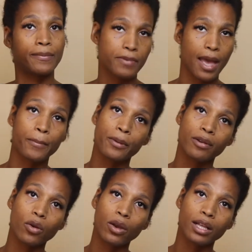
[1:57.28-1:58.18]

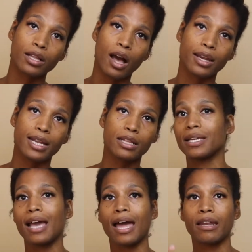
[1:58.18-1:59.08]
peppermint oil on it.
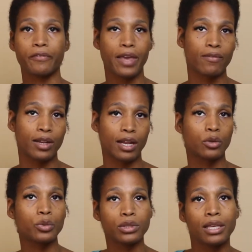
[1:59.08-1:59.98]
It kind of gave it a
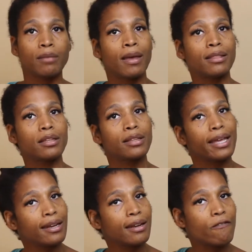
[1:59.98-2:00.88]
cooling,
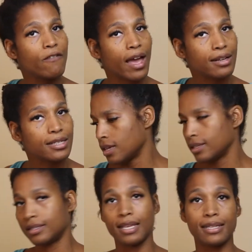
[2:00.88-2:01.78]
mentholated effect.
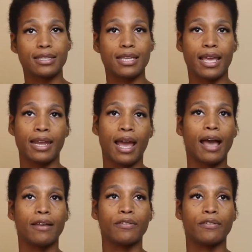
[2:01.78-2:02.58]
Since then, I've